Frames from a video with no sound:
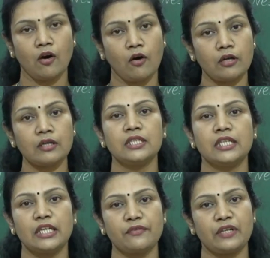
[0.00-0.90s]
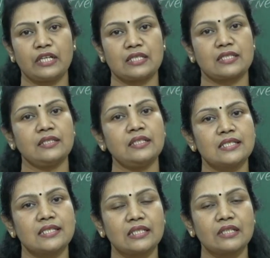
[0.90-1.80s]
or if it is a
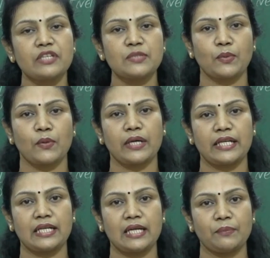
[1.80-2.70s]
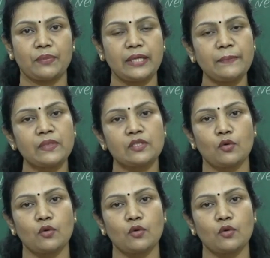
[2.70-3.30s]
service providing company,